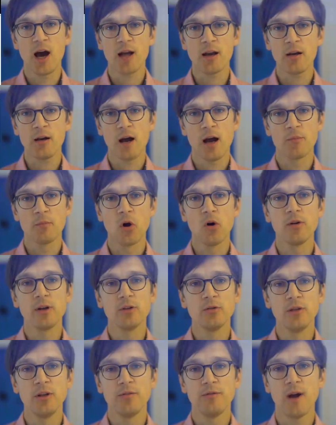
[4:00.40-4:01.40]
R. I'm going
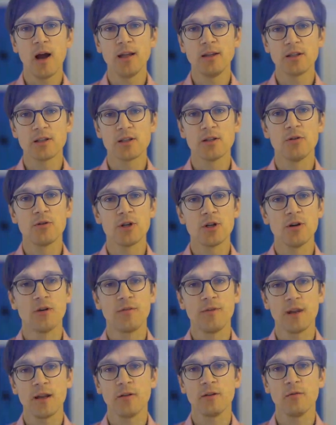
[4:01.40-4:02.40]
to define this notion of
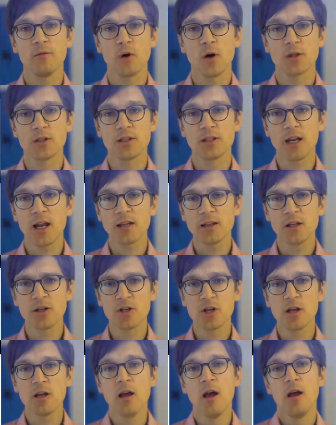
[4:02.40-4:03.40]
random walk
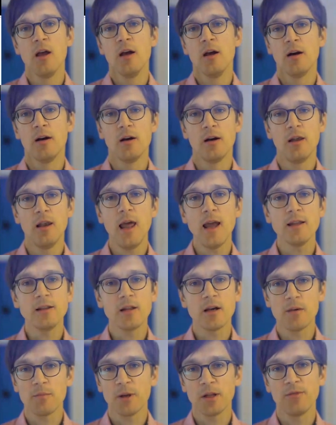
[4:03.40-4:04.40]
strategy uh,
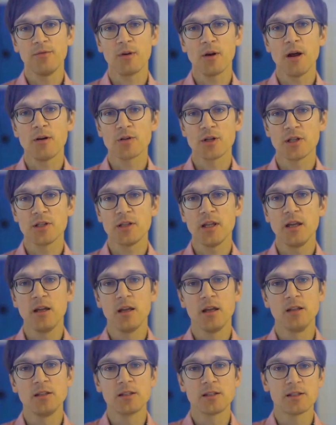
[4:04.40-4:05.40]
later, but for now just think
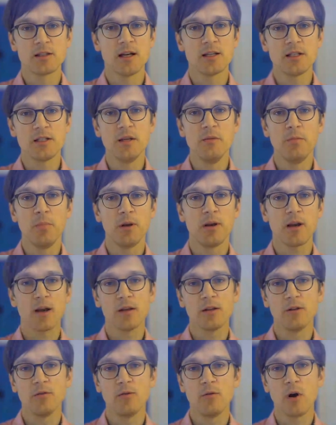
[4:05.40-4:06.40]
it's a simple
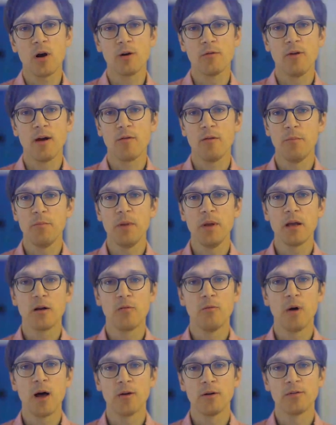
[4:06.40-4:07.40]
random walk where we pick
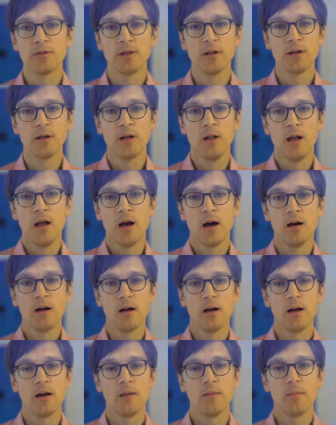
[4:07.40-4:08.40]
one of the uh,
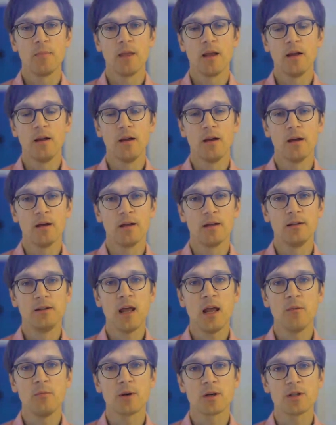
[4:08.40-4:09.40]
uh,
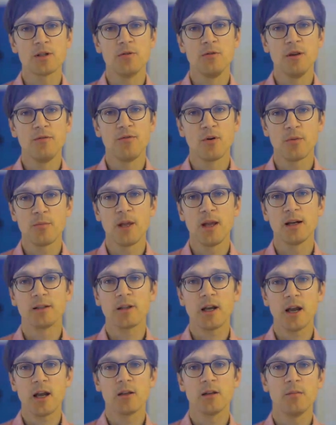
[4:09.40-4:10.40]
neighbors uniformly at
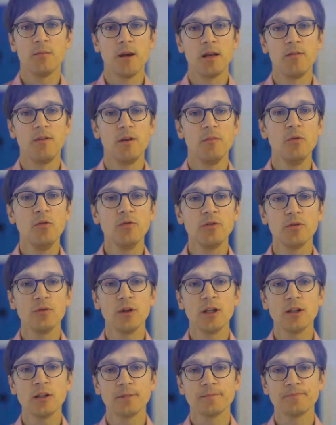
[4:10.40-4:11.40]
random and we move to
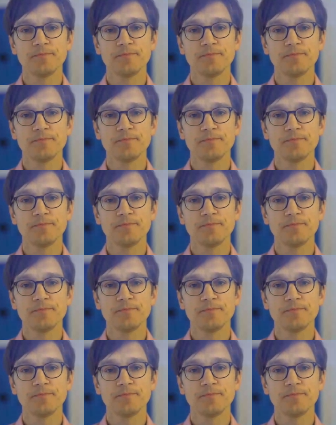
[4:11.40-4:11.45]
it.